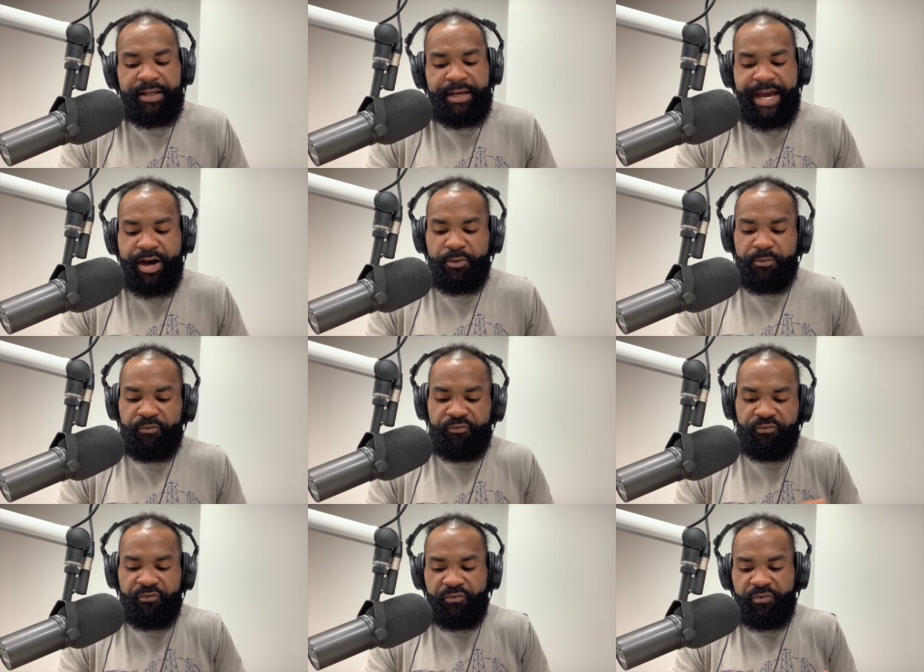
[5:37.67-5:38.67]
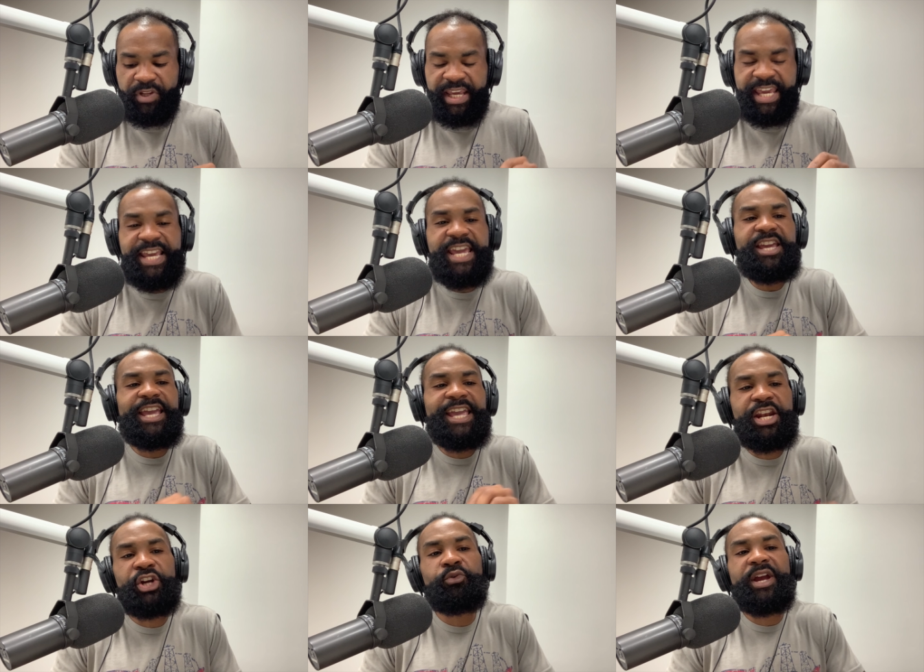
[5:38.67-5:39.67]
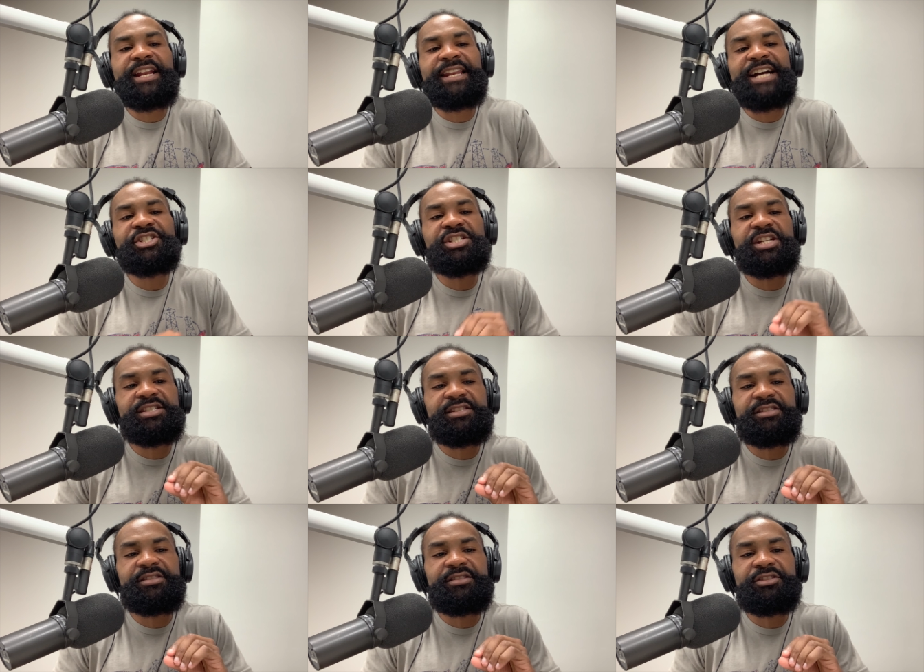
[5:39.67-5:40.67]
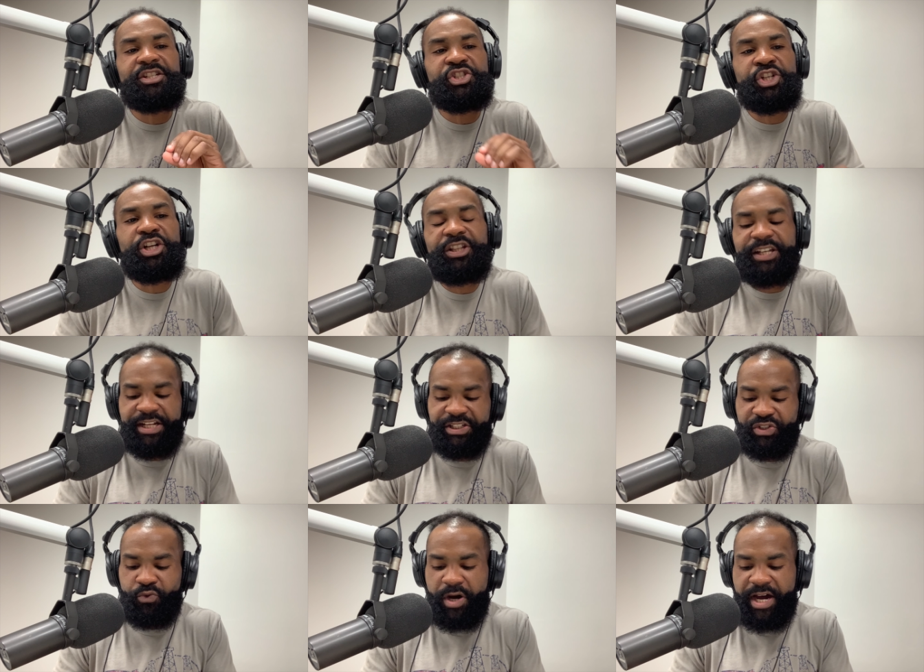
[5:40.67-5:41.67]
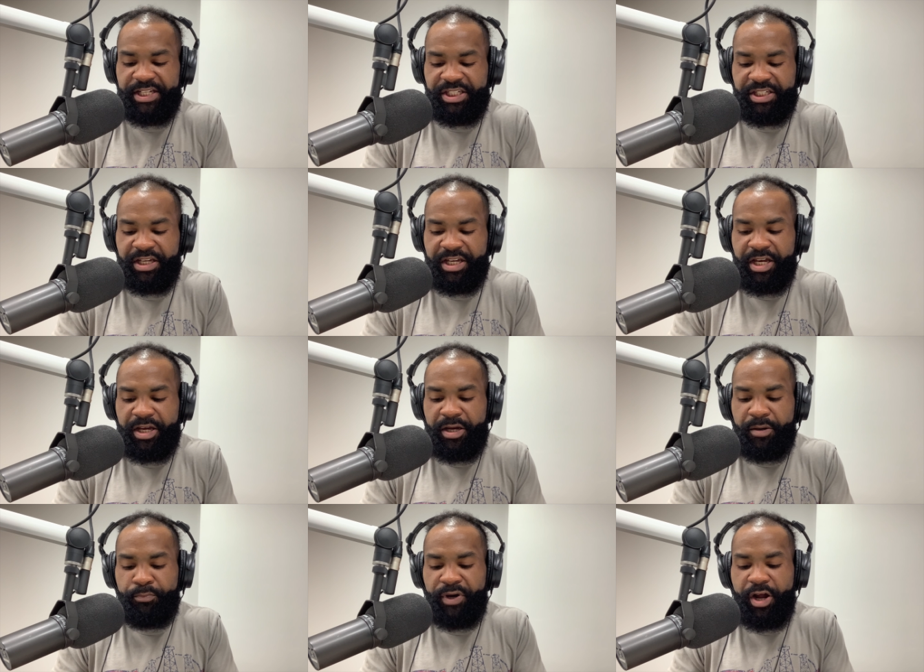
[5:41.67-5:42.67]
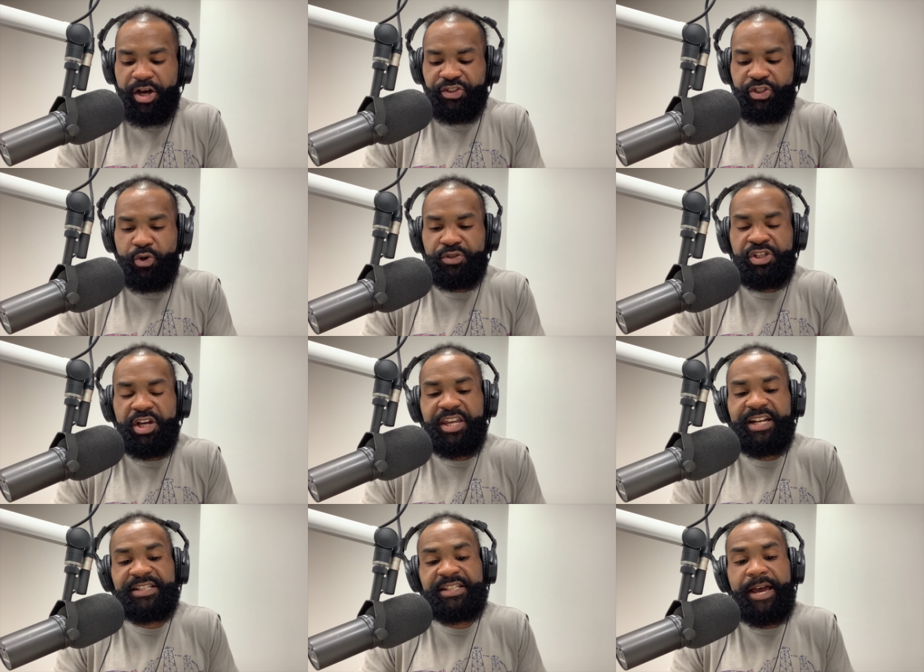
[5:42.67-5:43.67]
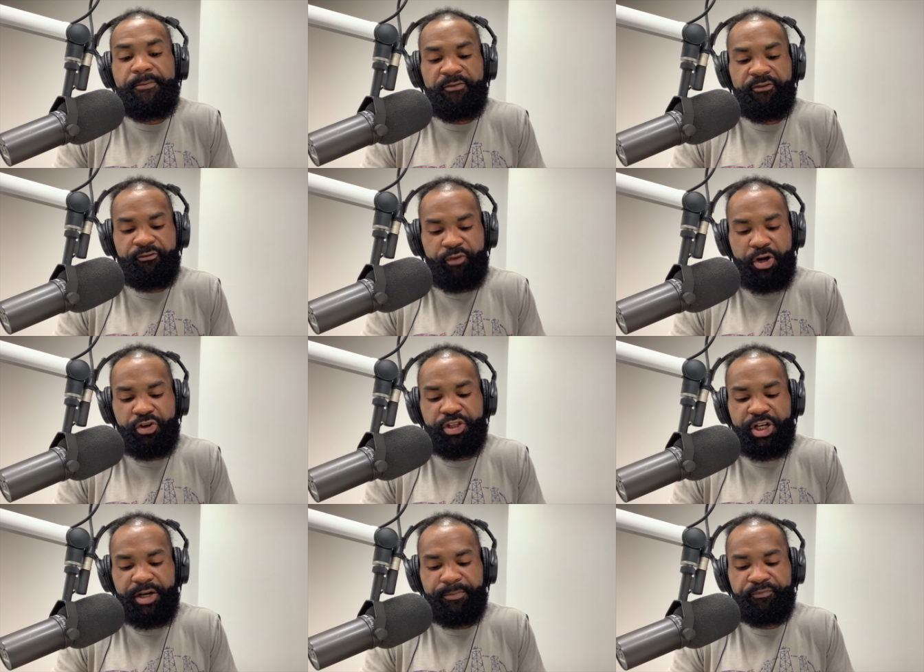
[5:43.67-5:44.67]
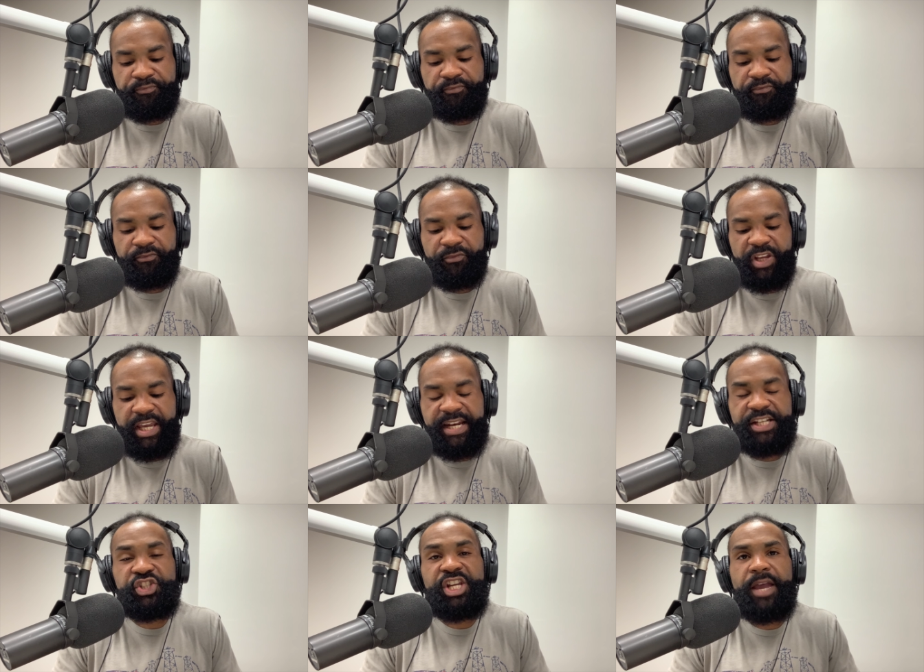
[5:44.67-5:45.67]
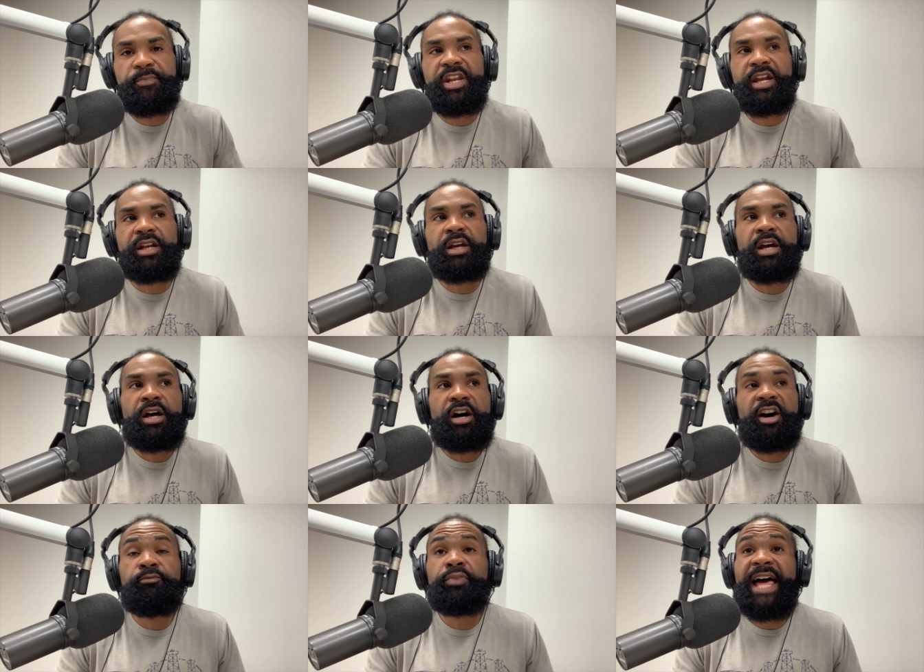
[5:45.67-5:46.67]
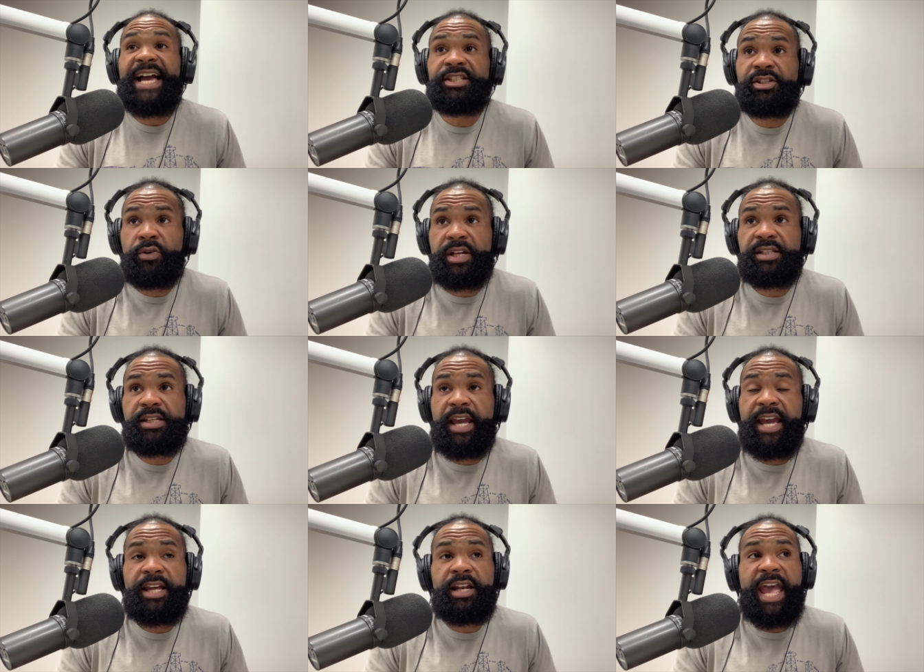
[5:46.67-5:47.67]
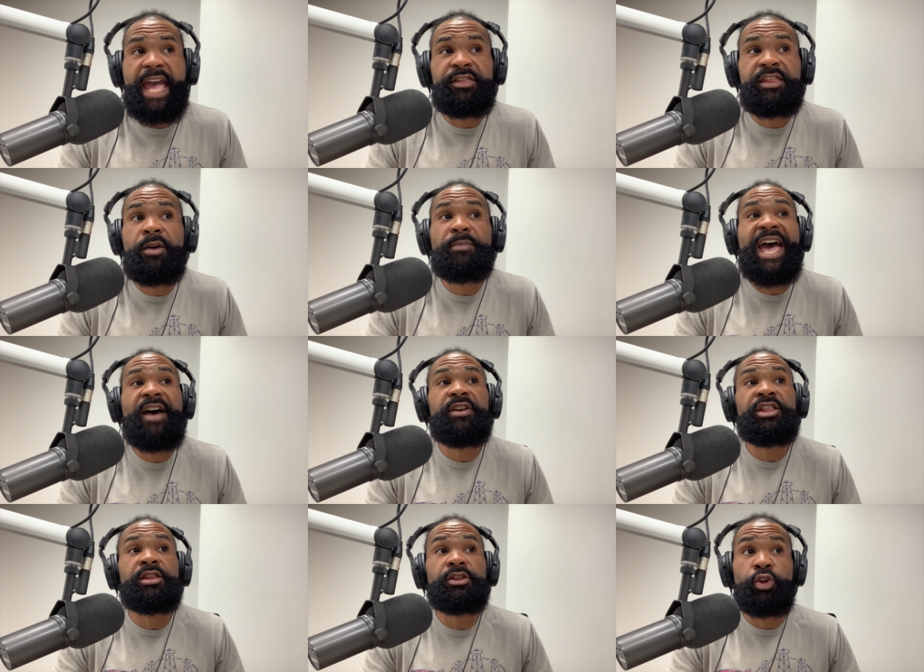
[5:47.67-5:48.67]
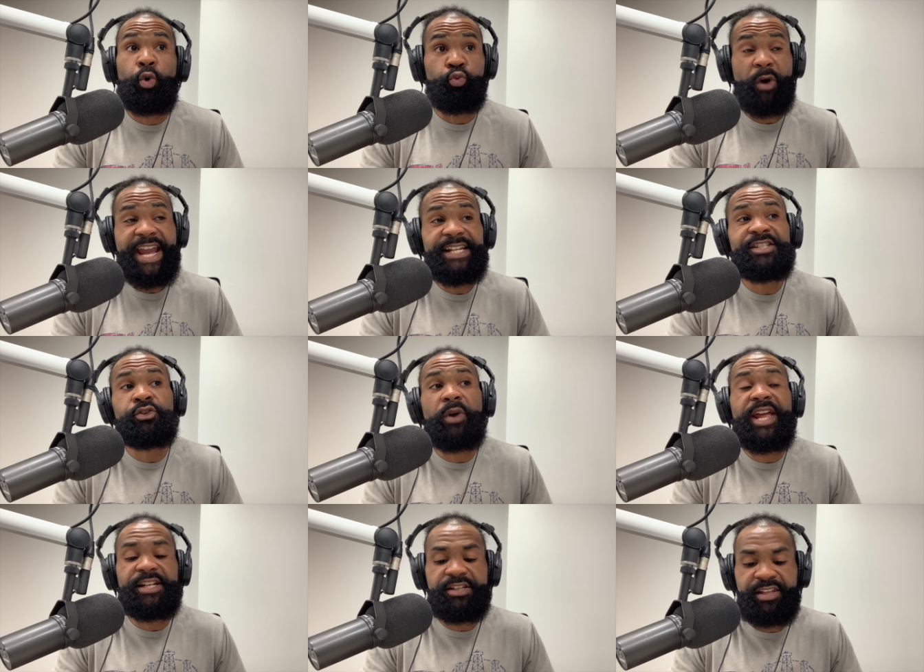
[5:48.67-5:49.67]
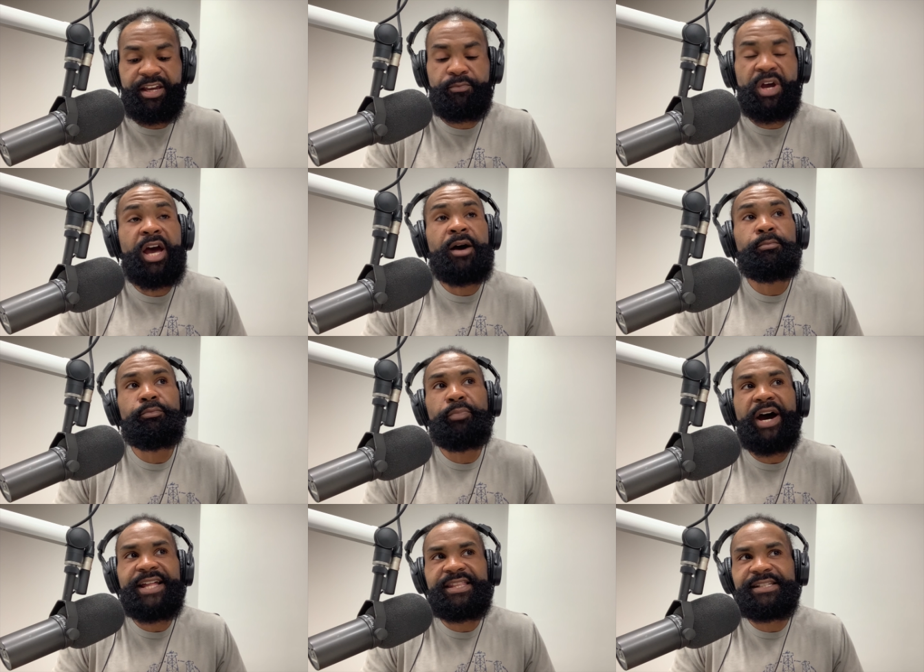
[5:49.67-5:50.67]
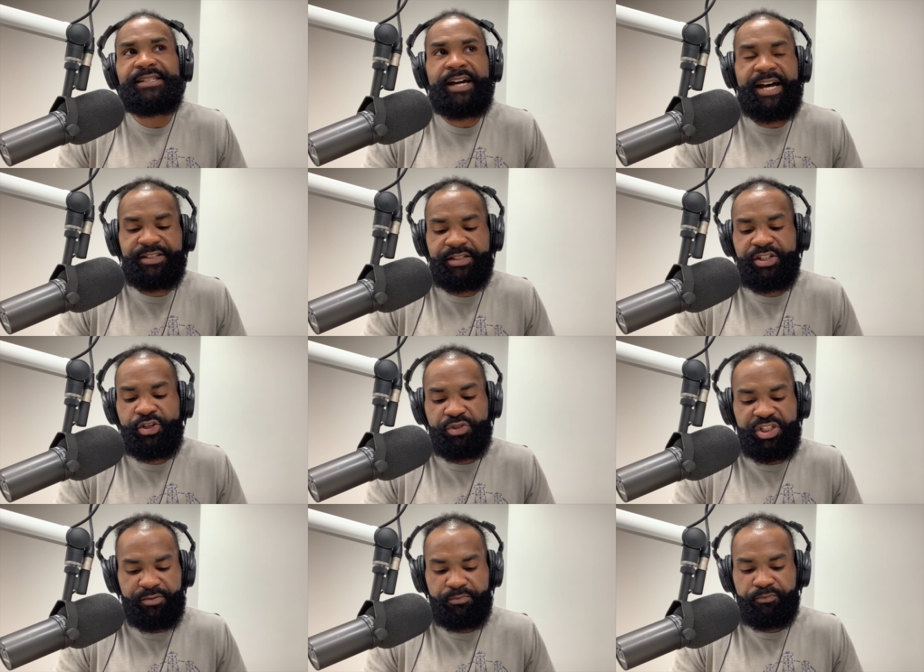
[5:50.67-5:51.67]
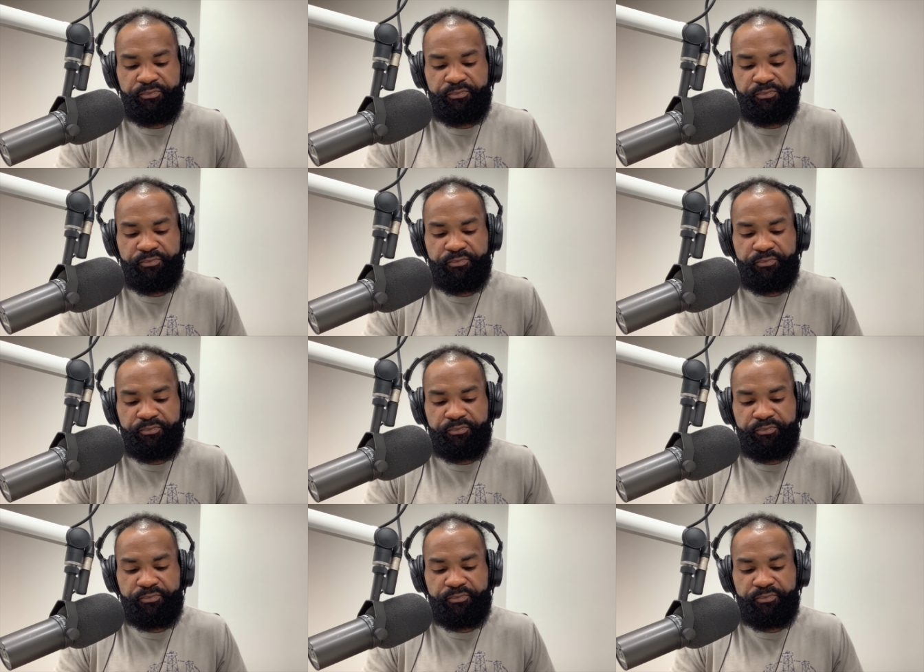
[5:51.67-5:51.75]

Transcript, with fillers: Now, he integrated not just the cheerleading squads, but also took it a step further in his championing of black students and them having the rights granted to them by this constitution.